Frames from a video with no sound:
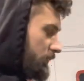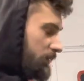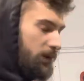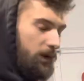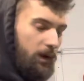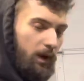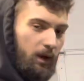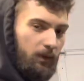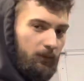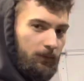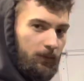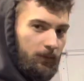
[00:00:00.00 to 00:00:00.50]

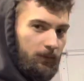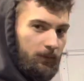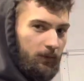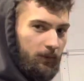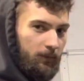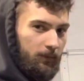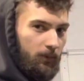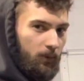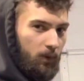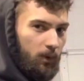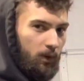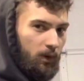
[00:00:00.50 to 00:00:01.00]

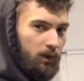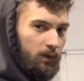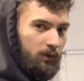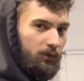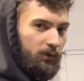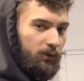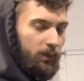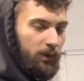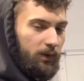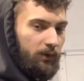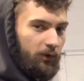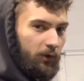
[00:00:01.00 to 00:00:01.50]
N54,
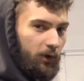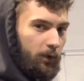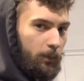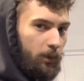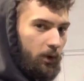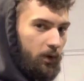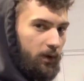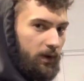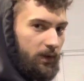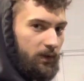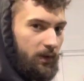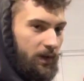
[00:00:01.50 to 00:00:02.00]
twin
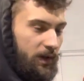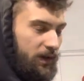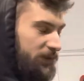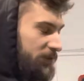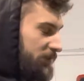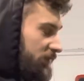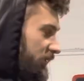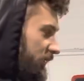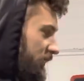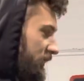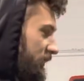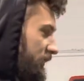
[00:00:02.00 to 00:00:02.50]
turbo, inline
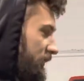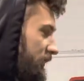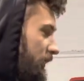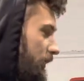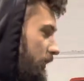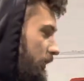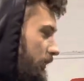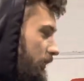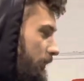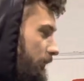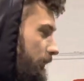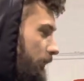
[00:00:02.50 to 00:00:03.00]
6
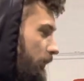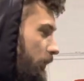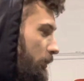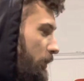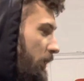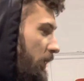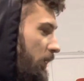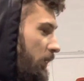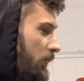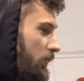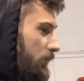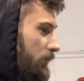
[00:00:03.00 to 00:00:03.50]
for
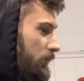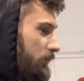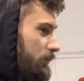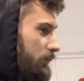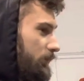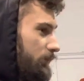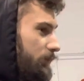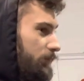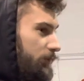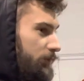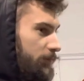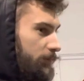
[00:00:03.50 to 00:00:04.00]
about
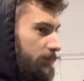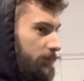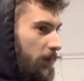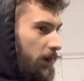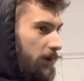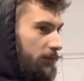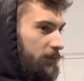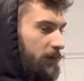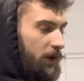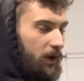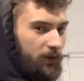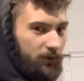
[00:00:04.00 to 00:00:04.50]

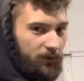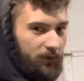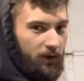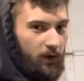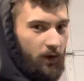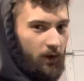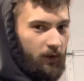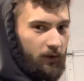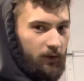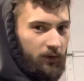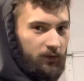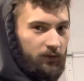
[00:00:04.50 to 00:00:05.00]

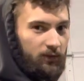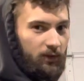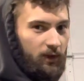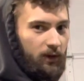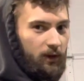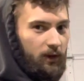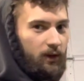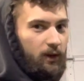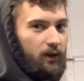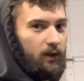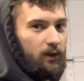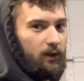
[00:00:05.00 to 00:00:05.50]
$5,000.
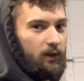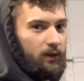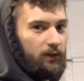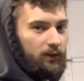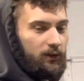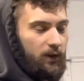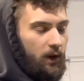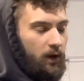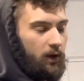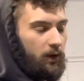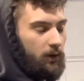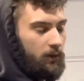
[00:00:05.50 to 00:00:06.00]
It's
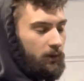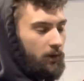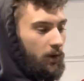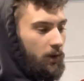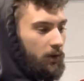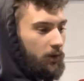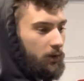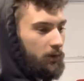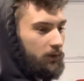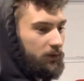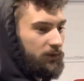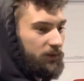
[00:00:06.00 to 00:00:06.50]
got
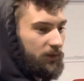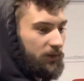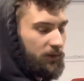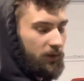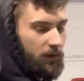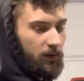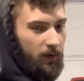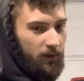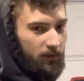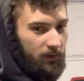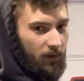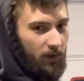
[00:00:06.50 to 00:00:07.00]

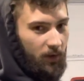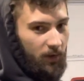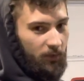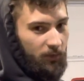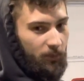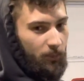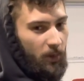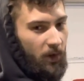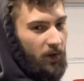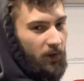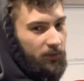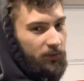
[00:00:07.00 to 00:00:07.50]
169,000
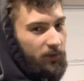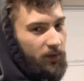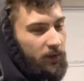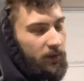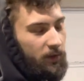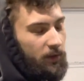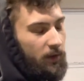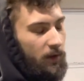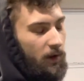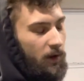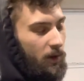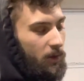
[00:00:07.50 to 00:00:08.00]
miles on it
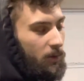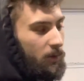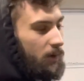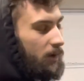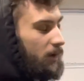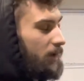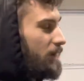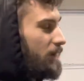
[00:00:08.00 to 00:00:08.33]
now.